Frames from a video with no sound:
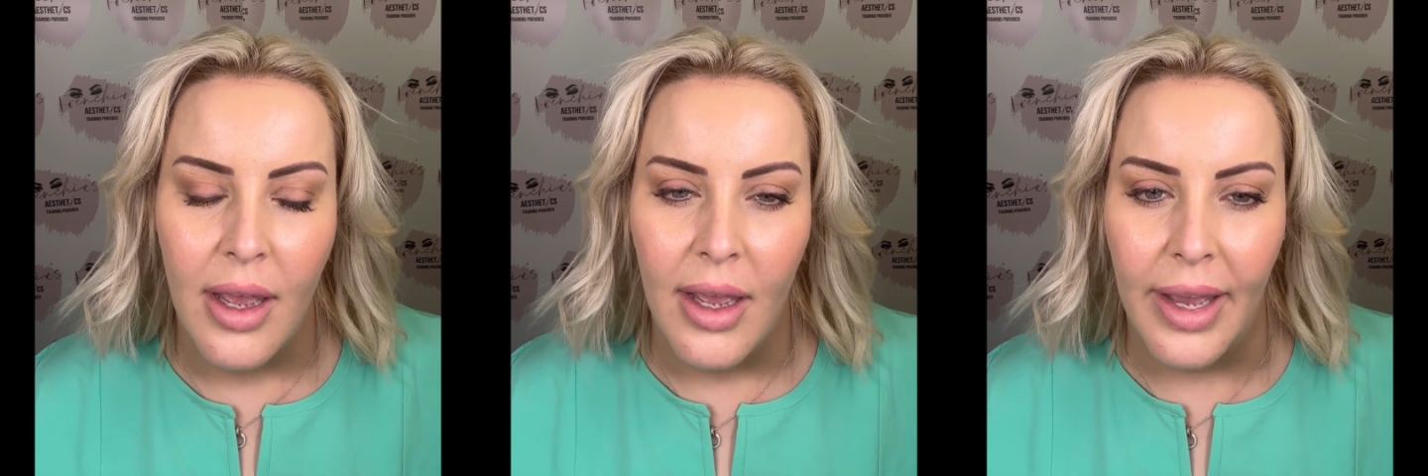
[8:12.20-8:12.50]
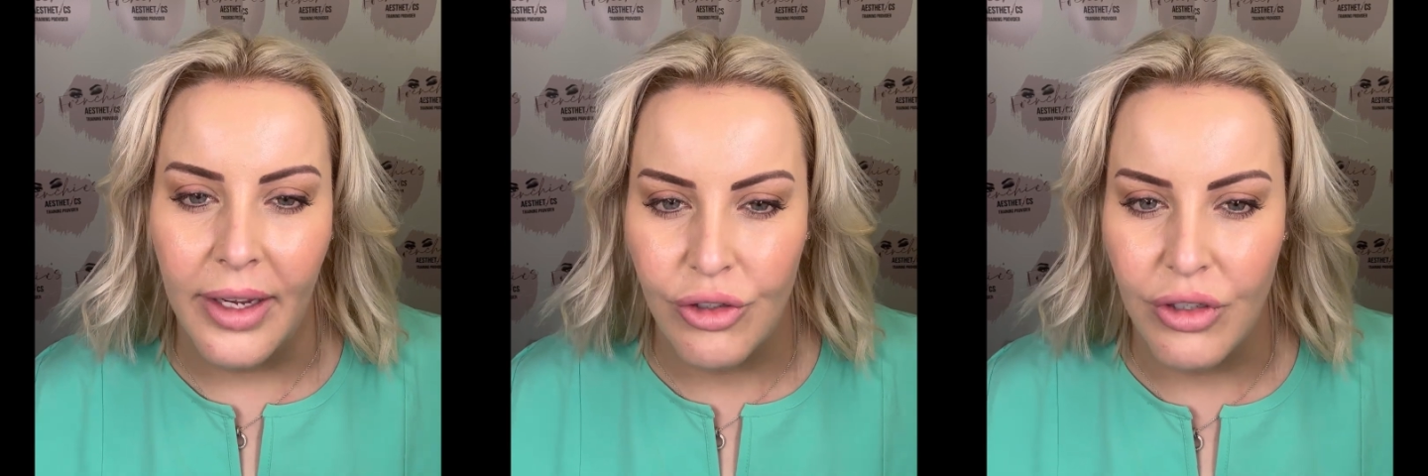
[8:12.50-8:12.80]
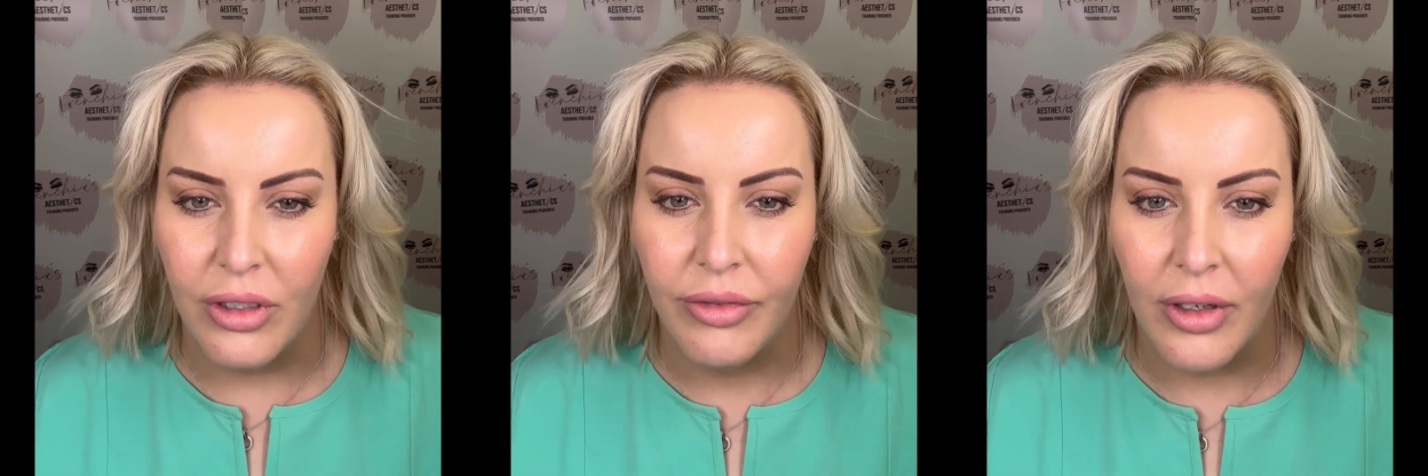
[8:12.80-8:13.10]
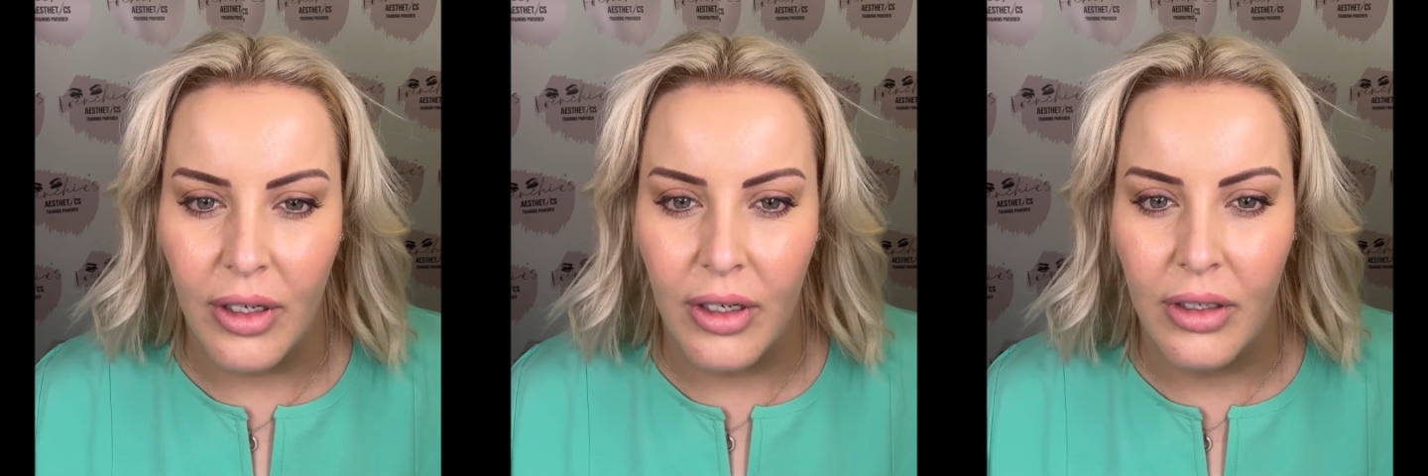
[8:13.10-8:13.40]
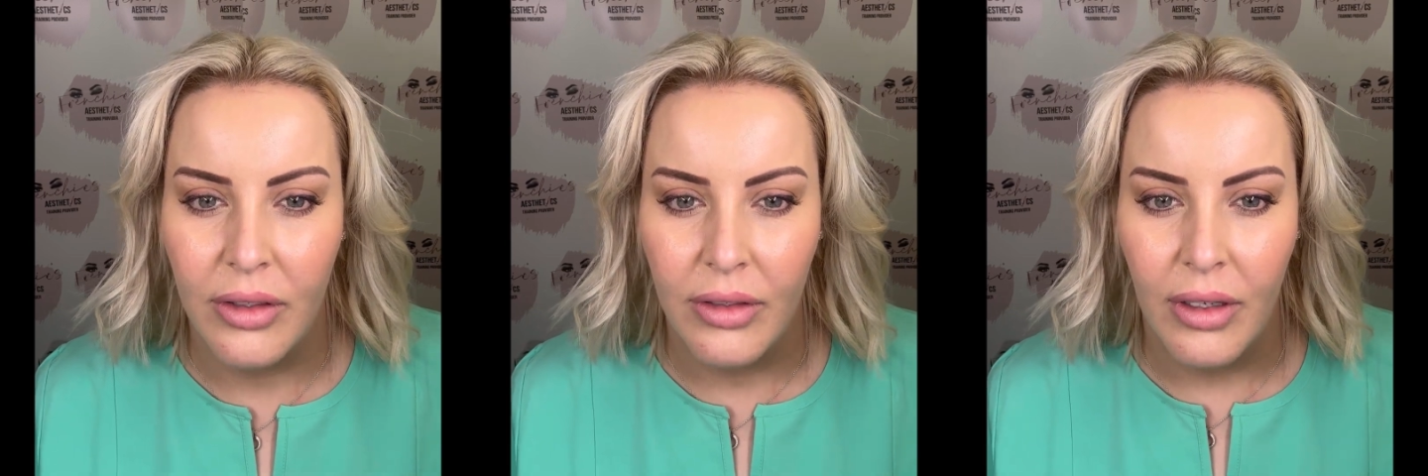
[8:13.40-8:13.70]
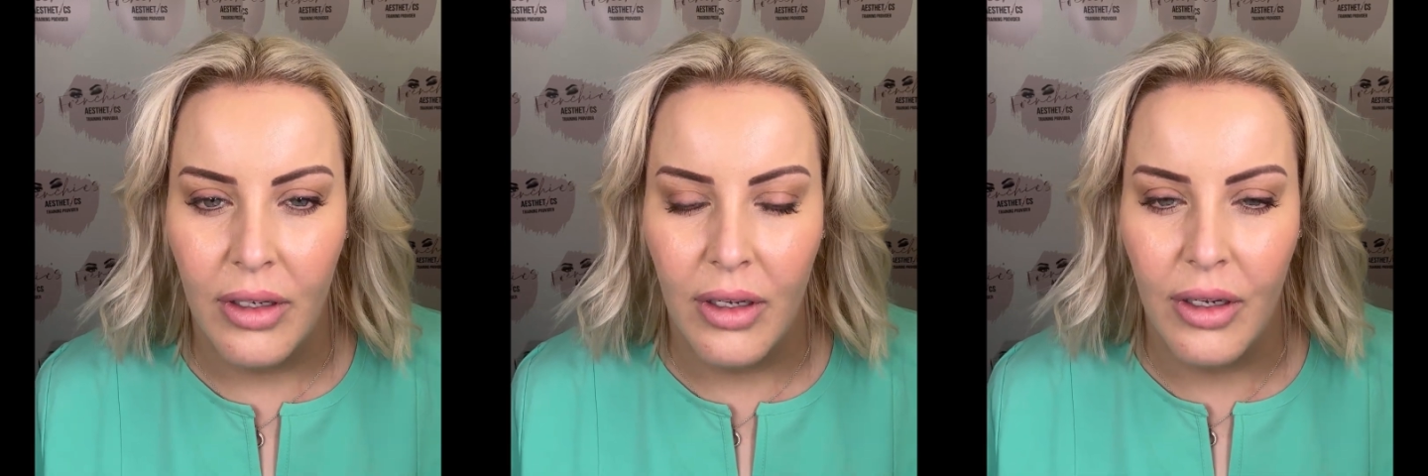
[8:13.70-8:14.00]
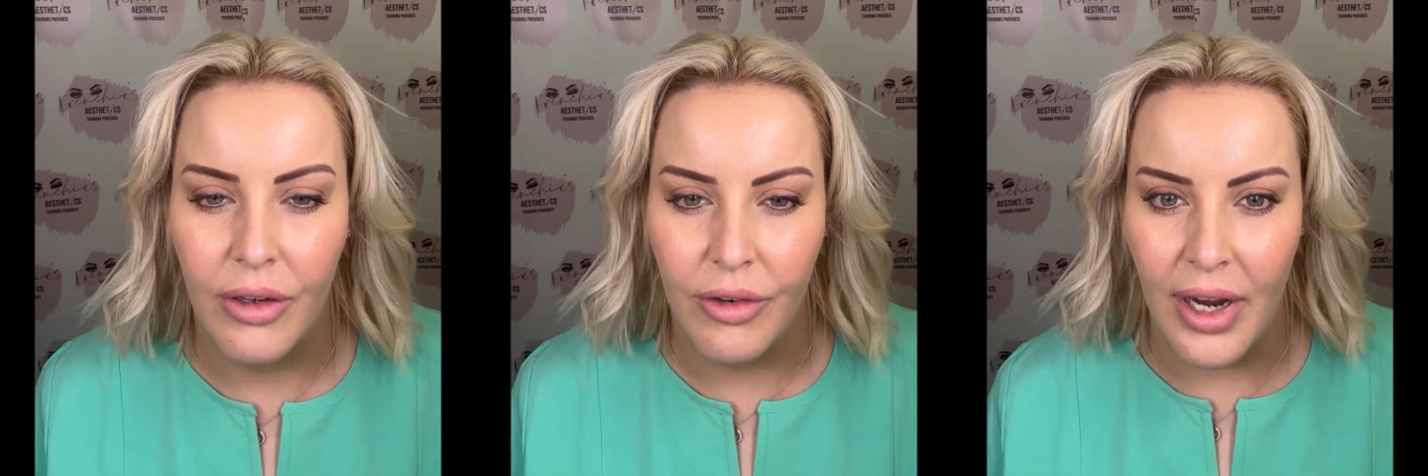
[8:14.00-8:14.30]
extra for
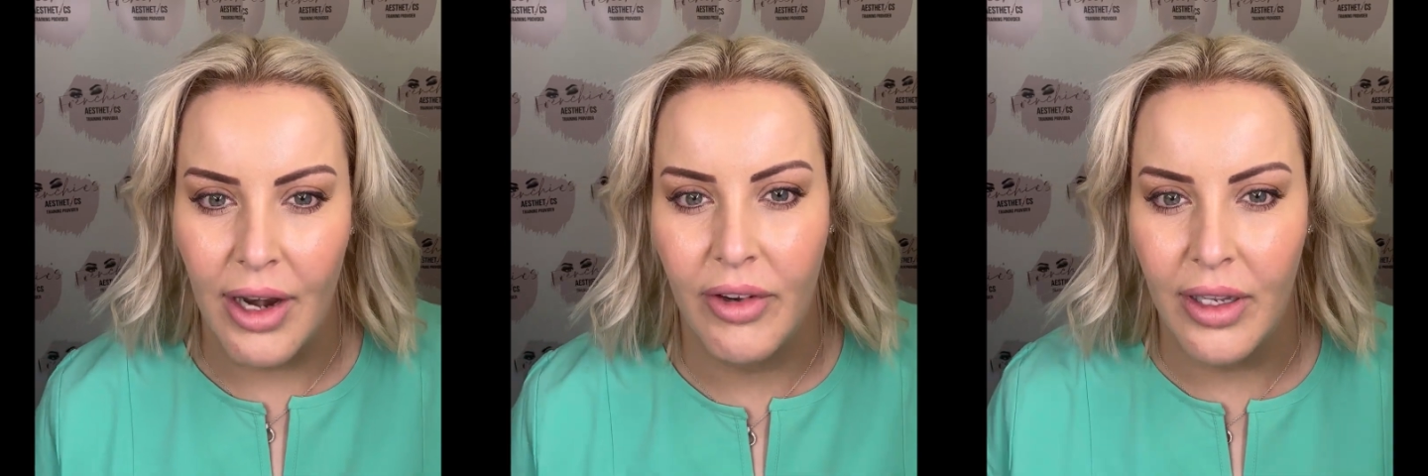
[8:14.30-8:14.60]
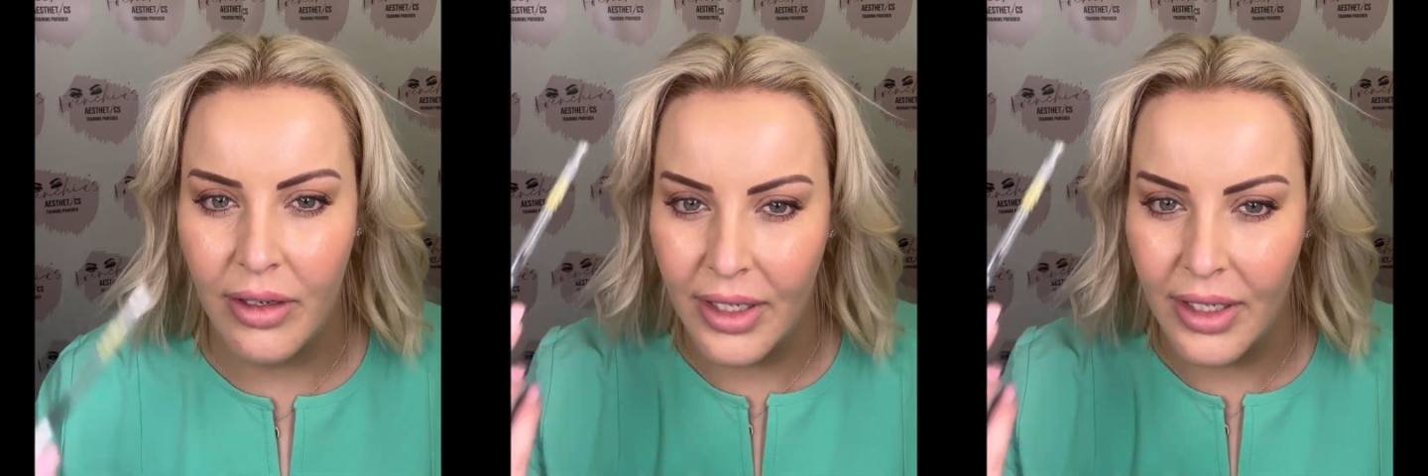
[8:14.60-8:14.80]
another area